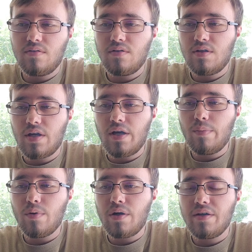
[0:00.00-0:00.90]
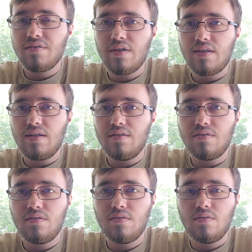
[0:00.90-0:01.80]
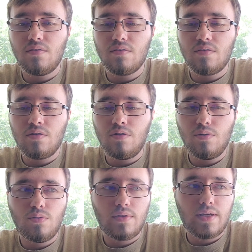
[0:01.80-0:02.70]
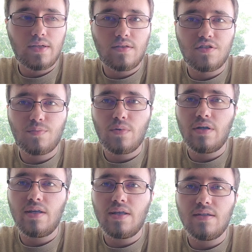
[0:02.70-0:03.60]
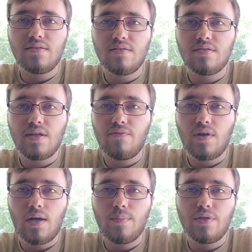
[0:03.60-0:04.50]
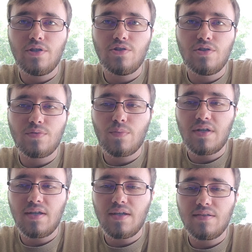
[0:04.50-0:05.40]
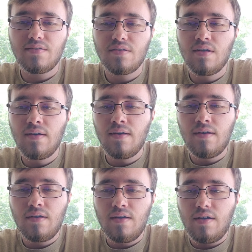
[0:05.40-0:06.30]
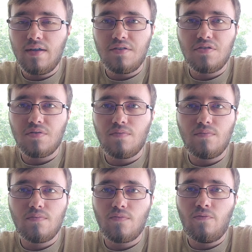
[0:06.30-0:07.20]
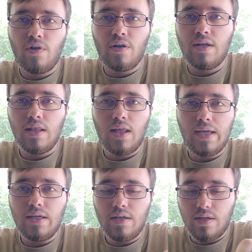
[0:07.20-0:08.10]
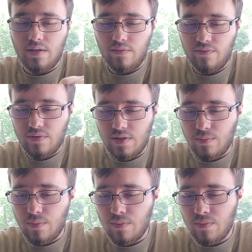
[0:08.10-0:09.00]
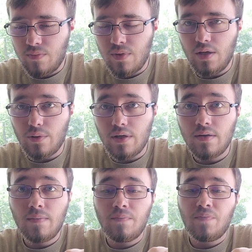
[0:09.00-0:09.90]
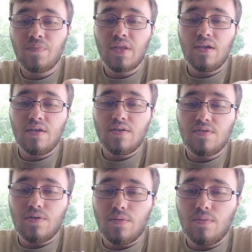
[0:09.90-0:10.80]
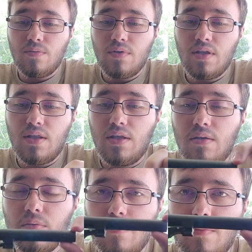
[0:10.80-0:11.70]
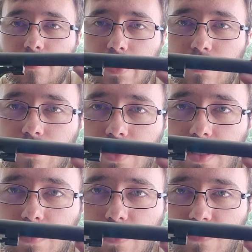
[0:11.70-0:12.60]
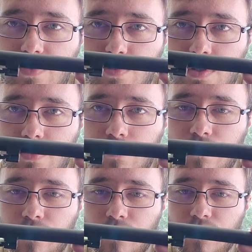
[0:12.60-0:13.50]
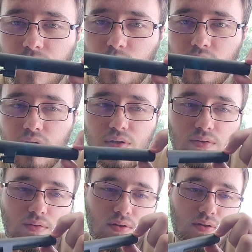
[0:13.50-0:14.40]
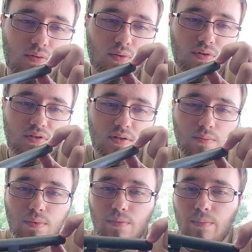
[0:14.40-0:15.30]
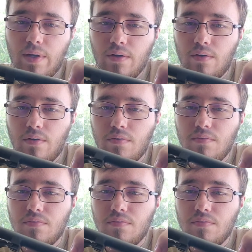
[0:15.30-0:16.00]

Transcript: a couple guns like these do like the spring kits and stuff, competition spring kits. And it's just very light gun for them. Anyway, so the barrel came off as well, which it's just a real simple barrel